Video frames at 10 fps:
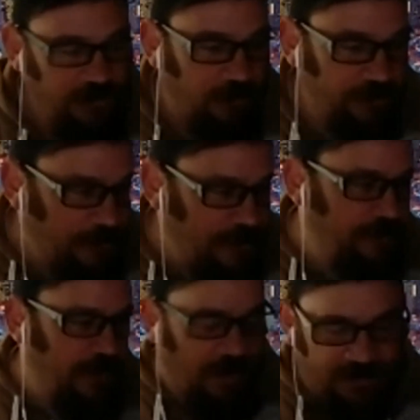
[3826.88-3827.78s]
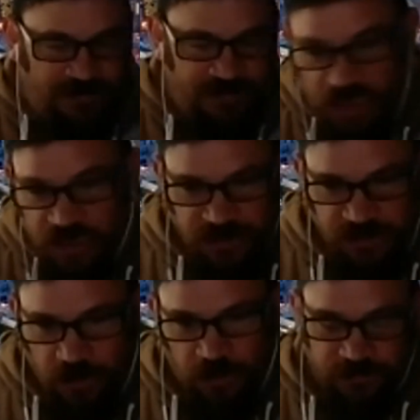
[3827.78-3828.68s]
media is changing a
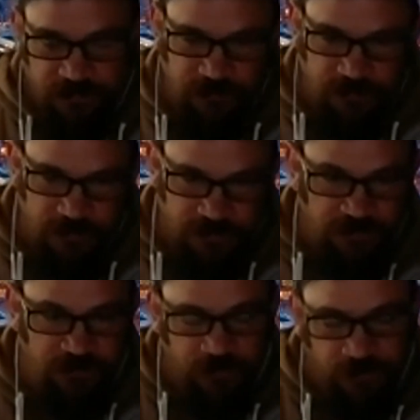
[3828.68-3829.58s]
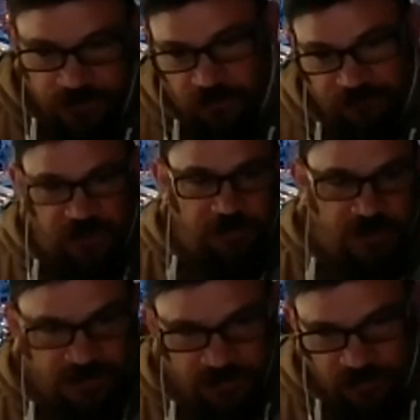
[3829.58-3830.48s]
lot. The introduction of
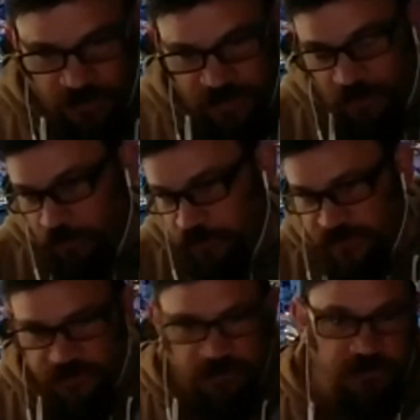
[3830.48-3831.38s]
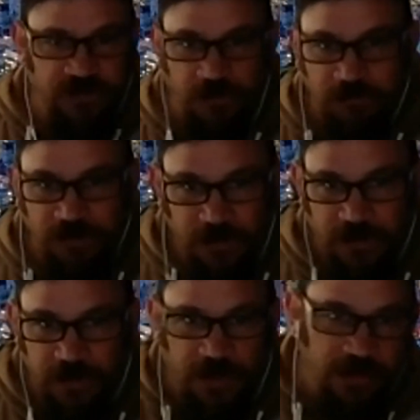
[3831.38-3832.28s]
television and now all the social
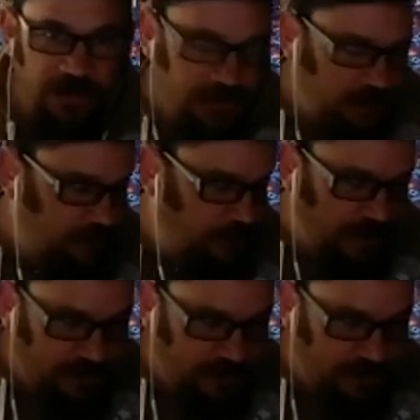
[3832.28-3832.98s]
media, Twitter,